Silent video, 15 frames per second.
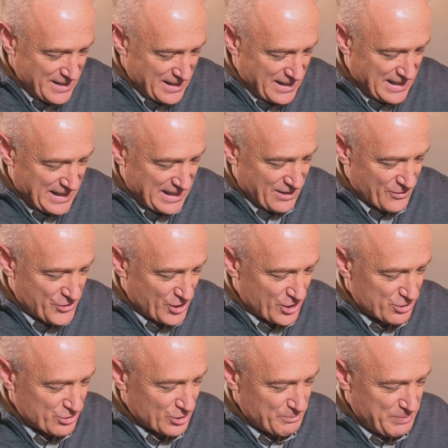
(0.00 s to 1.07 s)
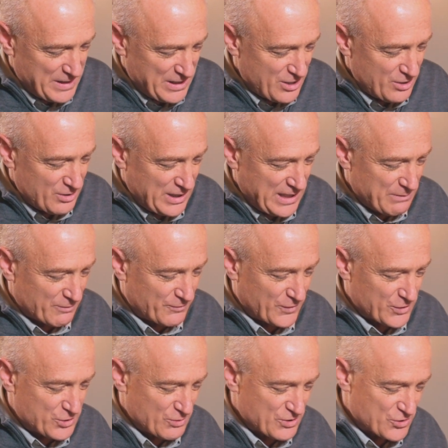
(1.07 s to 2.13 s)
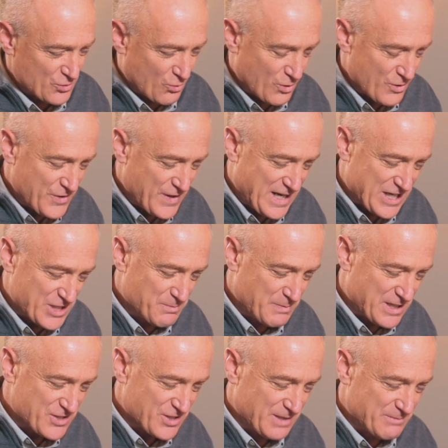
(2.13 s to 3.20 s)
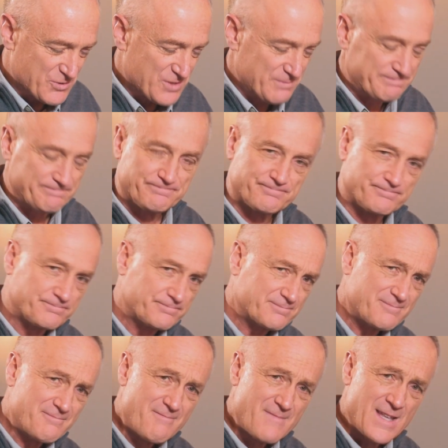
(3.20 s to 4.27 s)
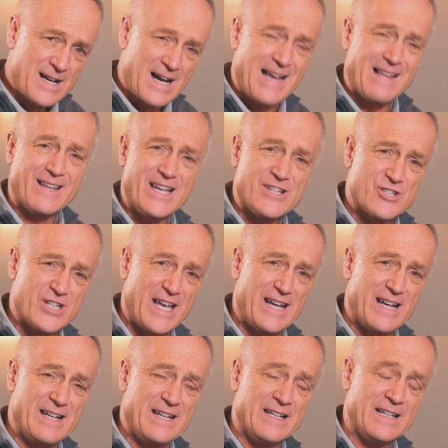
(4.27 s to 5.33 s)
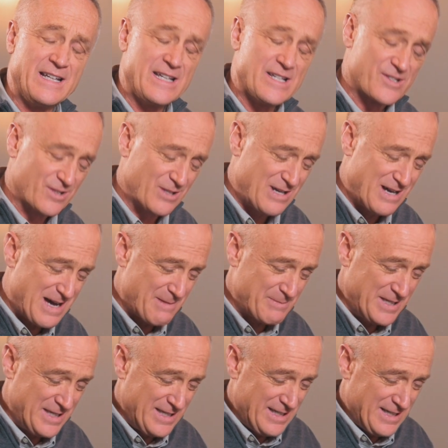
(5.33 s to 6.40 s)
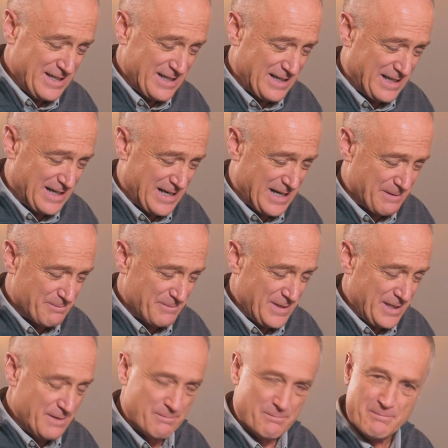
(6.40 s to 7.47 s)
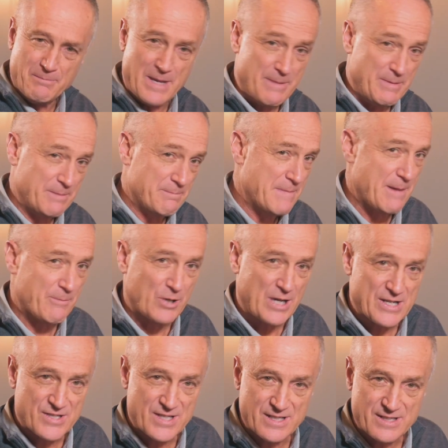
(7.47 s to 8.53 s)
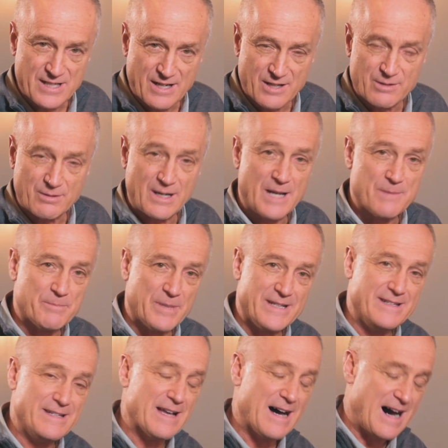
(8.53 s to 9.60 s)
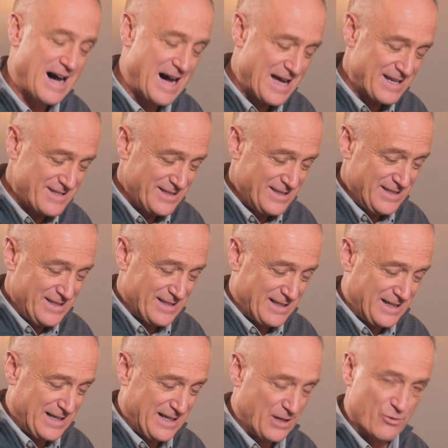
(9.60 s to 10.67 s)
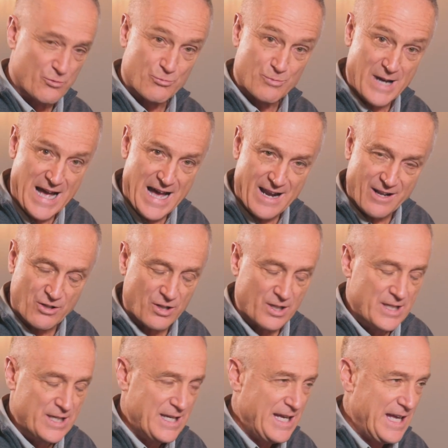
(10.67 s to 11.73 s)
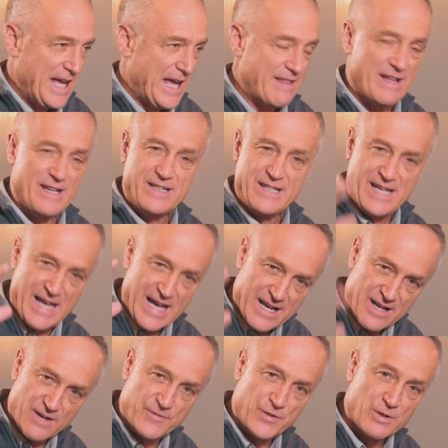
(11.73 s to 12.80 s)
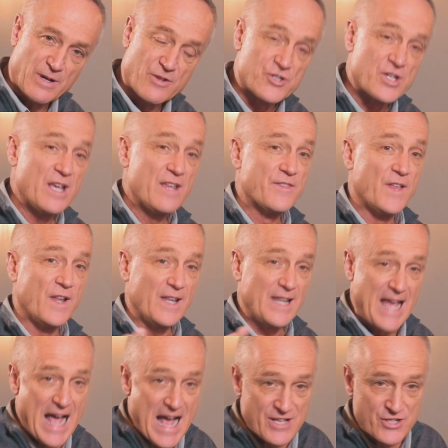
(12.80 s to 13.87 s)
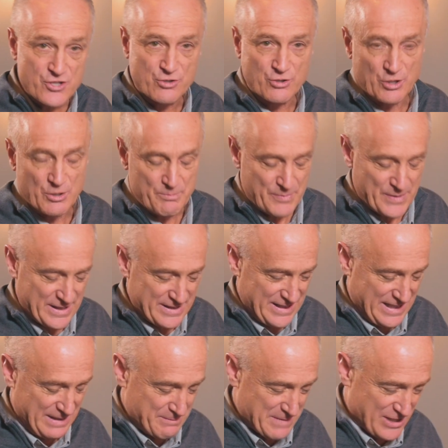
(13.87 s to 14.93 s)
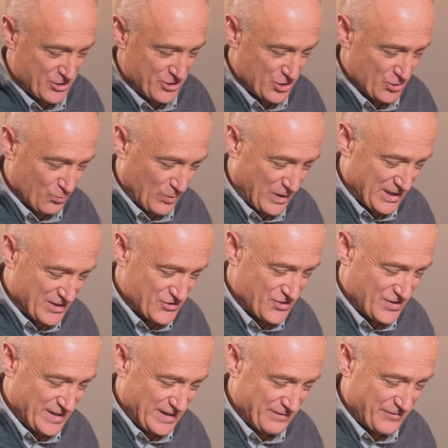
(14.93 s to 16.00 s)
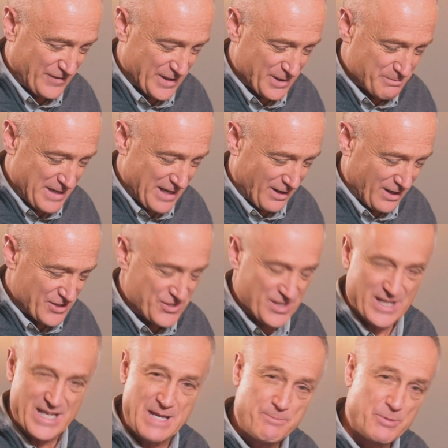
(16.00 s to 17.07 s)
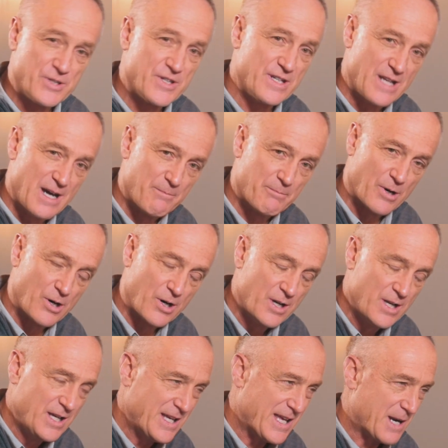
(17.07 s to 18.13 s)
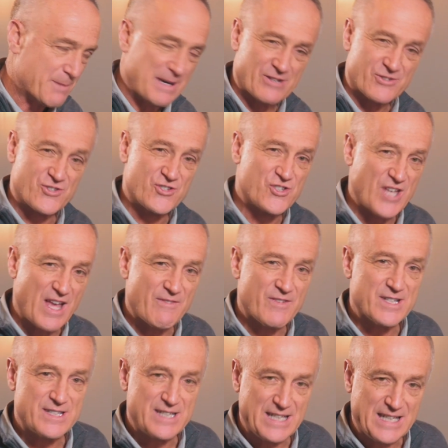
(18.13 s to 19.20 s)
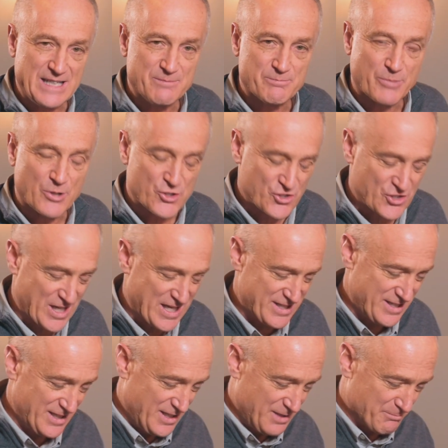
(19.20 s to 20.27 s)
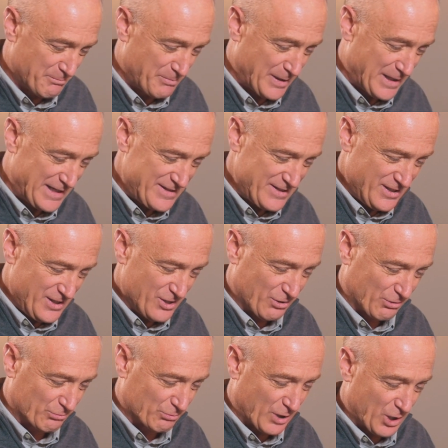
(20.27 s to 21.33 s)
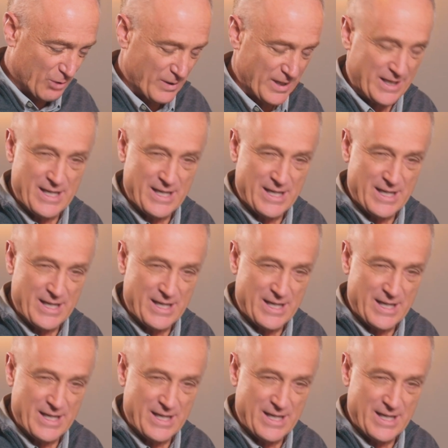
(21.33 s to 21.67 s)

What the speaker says: A third group he referred to as Orthodox Muslims, highly educated in Islam, maybe memorized the entire Quran, but not radical. And then he had a few others. The last group that he mentioned was the fundamentalist, and he put the number at about 17%, but growing.